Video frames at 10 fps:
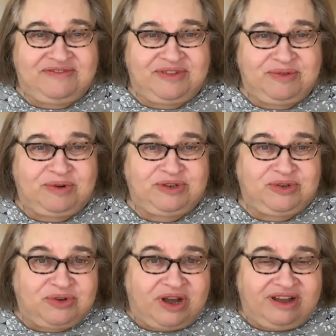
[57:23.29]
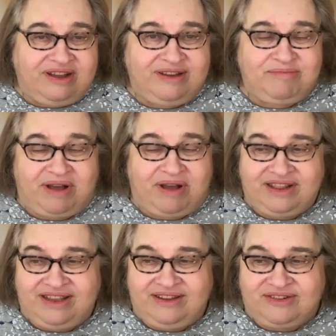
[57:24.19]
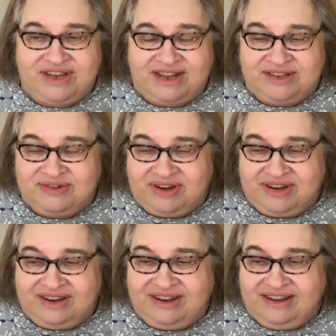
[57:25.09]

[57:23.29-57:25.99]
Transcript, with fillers: for the word dukkha in Pali or Sanskrit.